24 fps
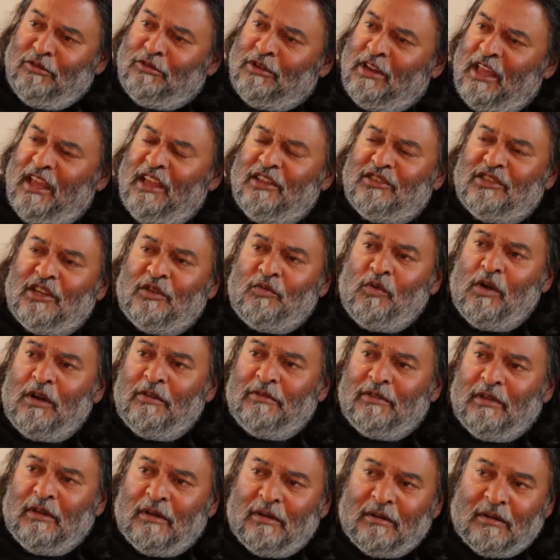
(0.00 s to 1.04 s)
to teach at one
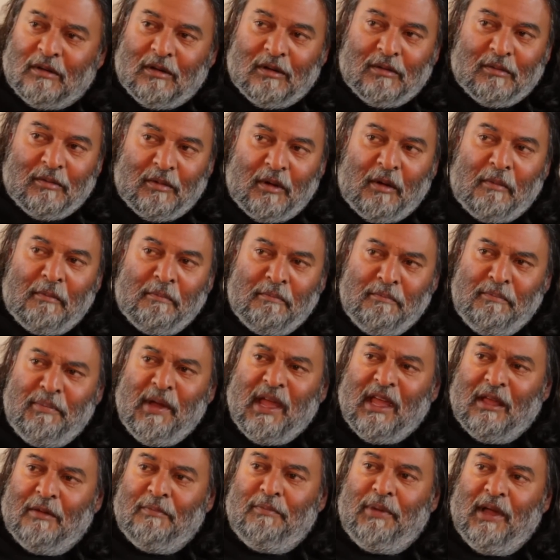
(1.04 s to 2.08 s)
of the
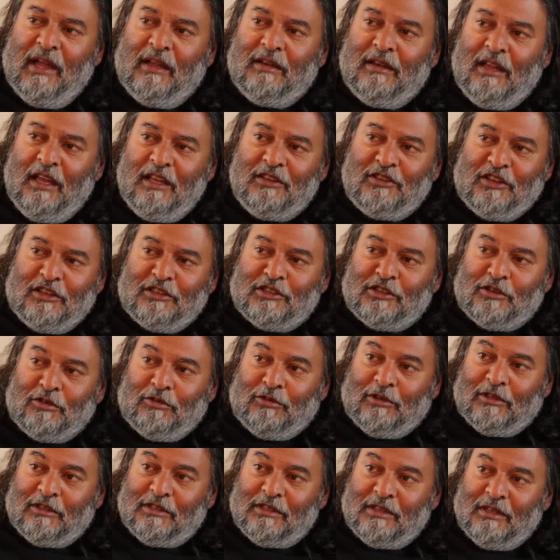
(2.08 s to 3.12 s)
big teaching
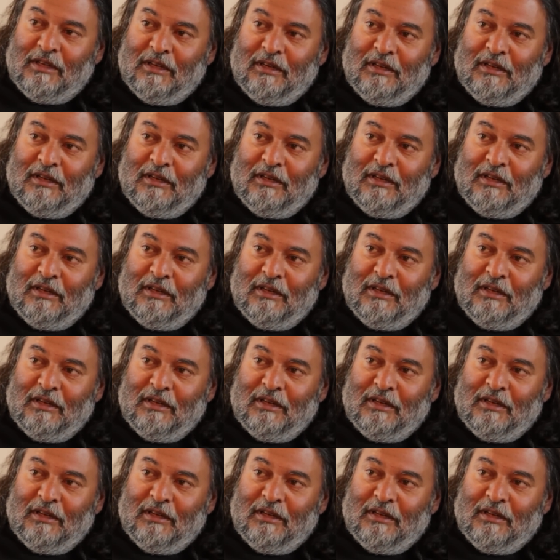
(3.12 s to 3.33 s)
schools?